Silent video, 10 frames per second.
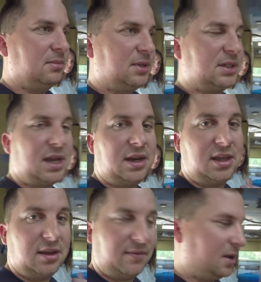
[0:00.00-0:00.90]
just kind of
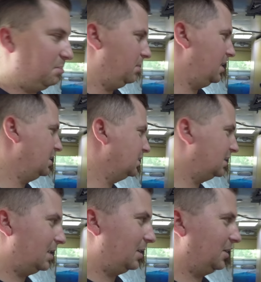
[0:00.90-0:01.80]
give up and just
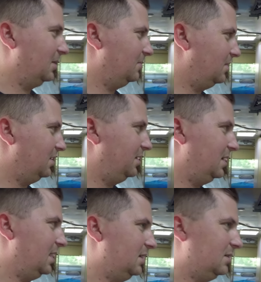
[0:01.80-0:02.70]
get a good one
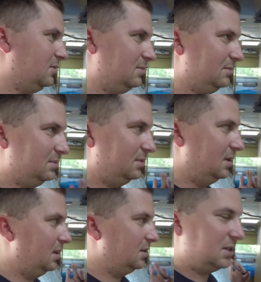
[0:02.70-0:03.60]
and don't
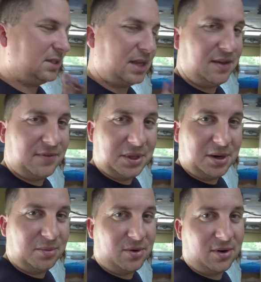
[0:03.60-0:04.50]
just save a
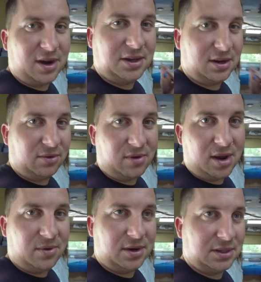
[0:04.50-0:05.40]
little more and get a
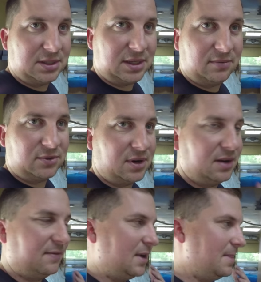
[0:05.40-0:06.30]
great one instead of trying
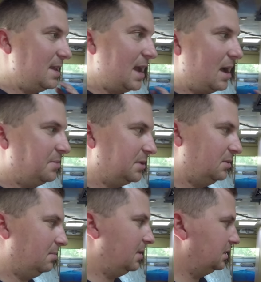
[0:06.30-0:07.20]
to find the
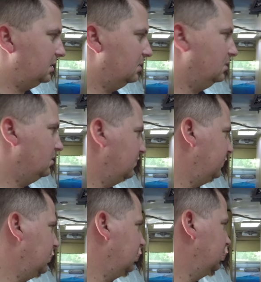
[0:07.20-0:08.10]
absolute best deal you can
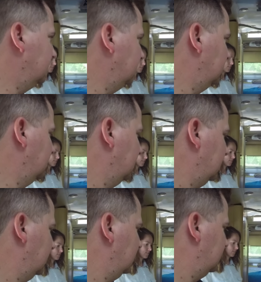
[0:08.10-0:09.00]
find.
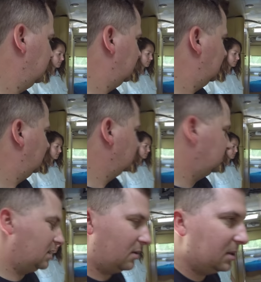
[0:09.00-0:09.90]

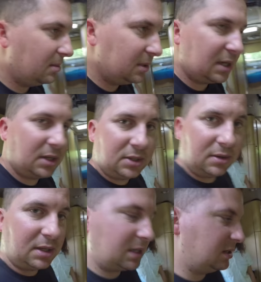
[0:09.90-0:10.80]
So, let me tell you two
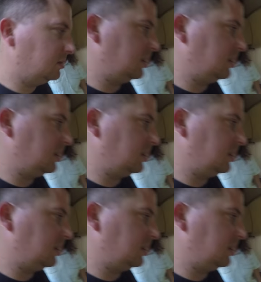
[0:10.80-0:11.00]
things I don't